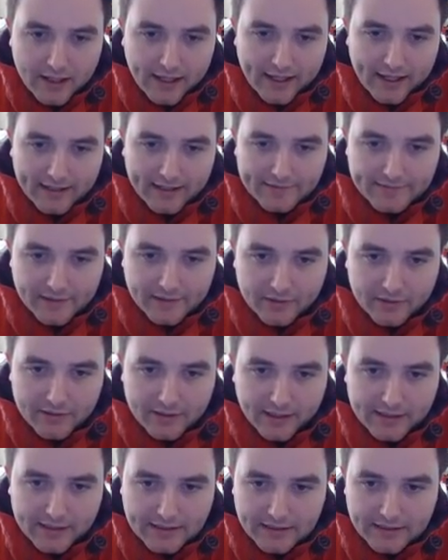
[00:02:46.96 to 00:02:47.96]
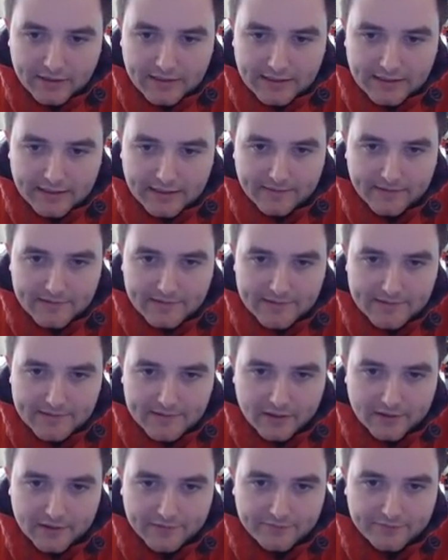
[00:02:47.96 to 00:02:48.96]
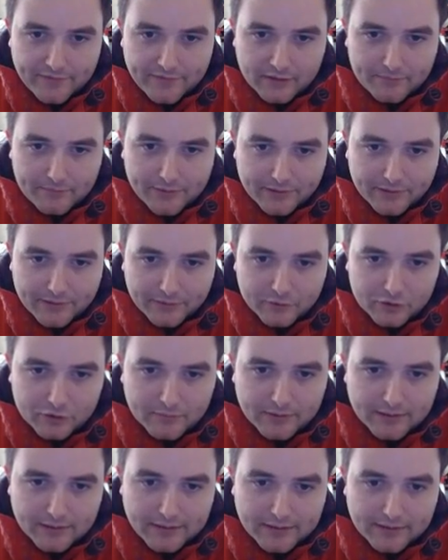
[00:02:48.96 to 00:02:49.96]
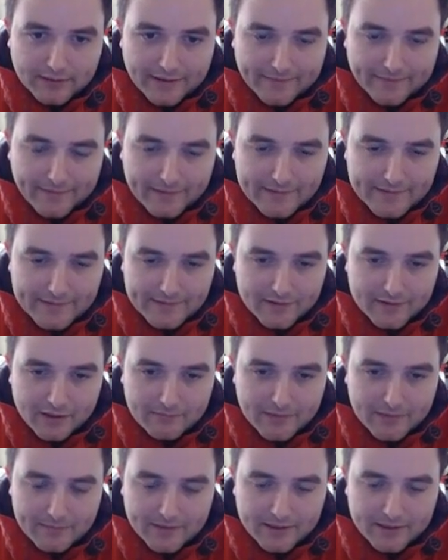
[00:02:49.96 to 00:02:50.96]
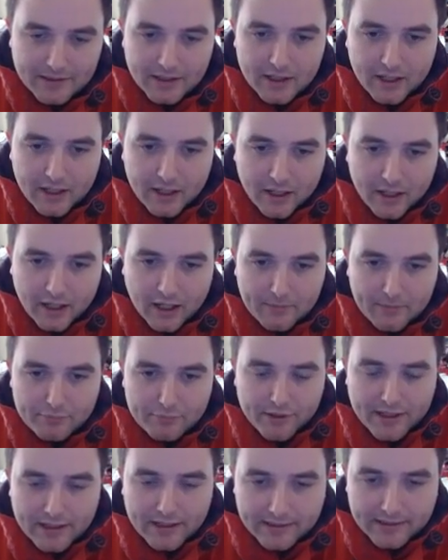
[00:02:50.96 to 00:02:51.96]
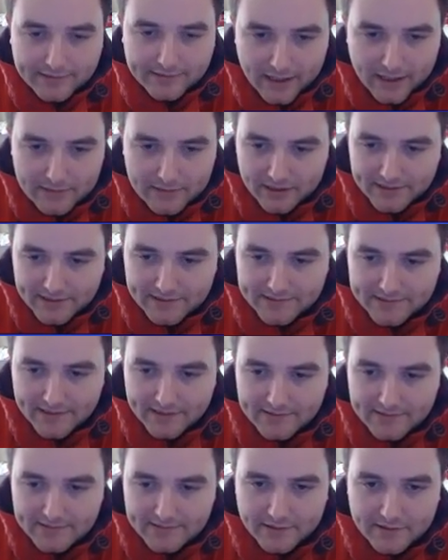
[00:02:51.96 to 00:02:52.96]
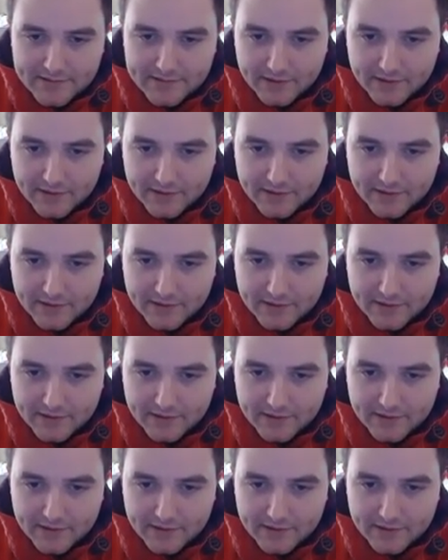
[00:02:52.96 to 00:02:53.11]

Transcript: And okay, you know, he can then start developing normally, and then start maybe uh, breaking down my centre.